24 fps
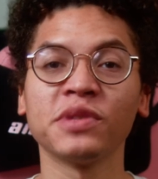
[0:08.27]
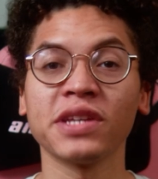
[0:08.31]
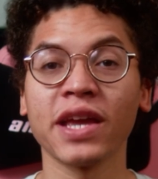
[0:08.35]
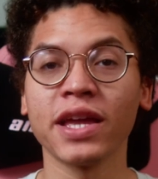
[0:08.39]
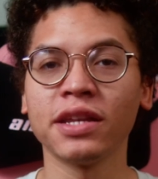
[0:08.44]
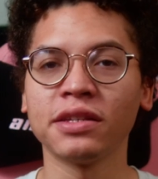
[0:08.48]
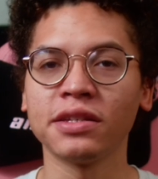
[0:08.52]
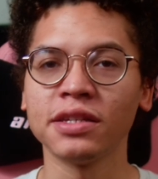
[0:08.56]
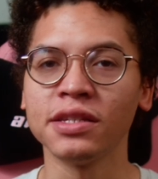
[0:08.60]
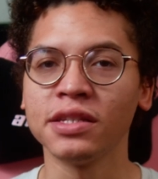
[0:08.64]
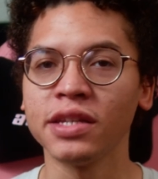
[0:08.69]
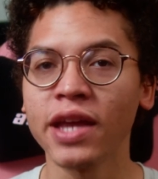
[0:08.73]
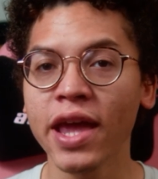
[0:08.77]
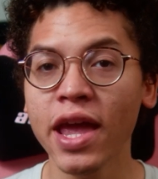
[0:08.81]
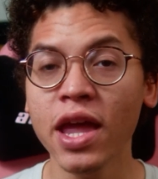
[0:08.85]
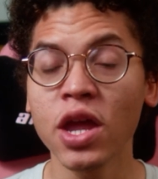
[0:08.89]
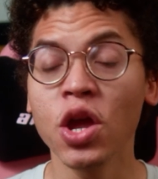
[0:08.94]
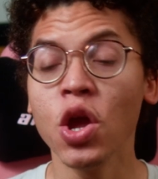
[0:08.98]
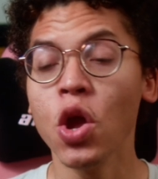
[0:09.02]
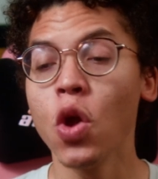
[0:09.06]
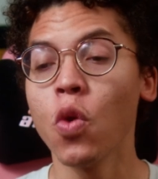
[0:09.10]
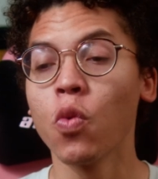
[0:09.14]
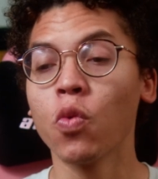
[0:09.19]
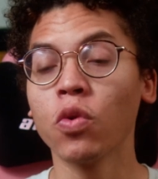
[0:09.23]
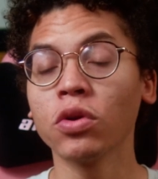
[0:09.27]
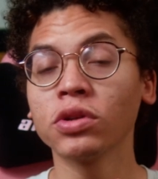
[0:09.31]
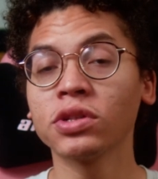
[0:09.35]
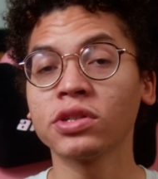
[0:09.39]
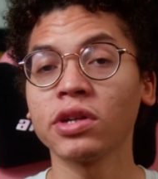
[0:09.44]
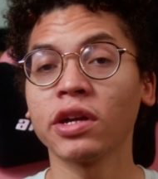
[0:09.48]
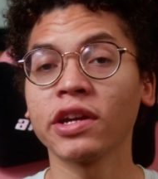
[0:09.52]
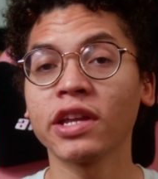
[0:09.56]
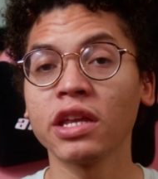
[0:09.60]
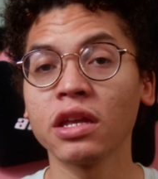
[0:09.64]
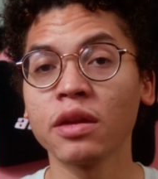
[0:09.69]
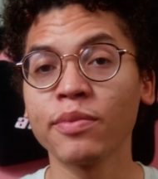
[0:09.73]
and today we're
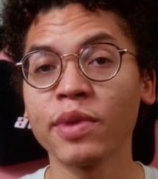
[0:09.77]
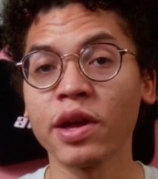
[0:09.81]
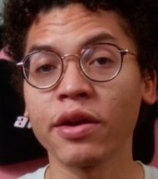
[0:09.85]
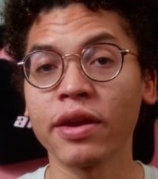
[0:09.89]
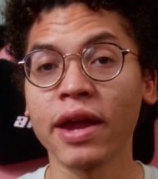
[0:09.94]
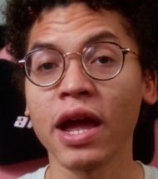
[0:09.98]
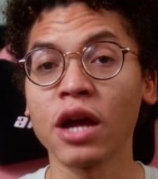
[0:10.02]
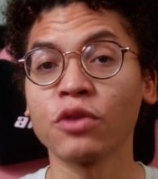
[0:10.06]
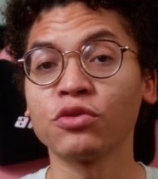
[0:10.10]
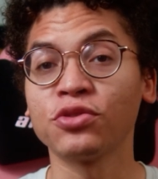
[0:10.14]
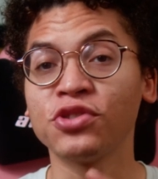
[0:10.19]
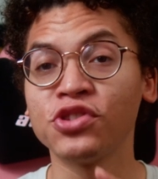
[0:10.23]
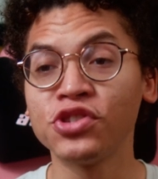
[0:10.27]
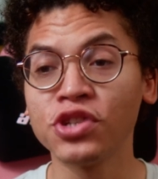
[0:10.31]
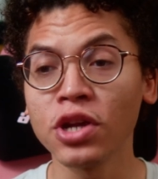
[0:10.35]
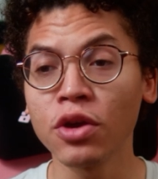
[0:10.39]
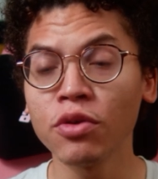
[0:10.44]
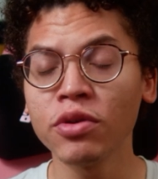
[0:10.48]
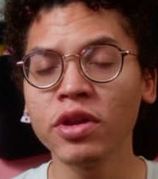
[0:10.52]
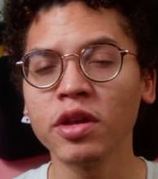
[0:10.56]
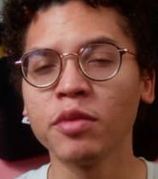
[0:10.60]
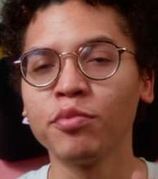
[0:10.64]
talking about how Sony